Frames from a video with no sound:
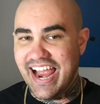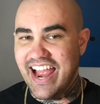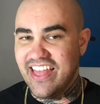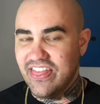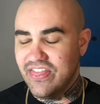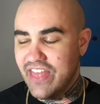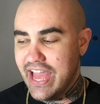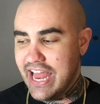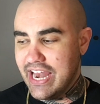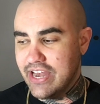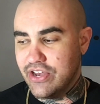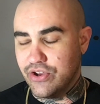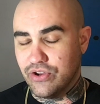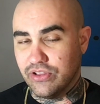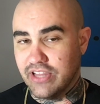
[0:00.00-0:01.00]
and
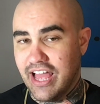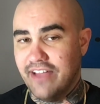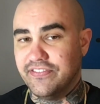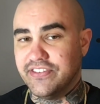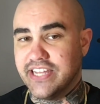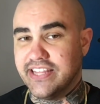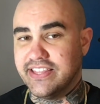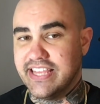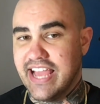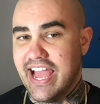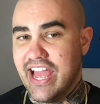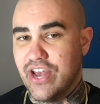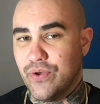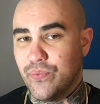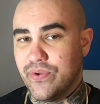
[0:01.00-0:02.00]
then you're left at the end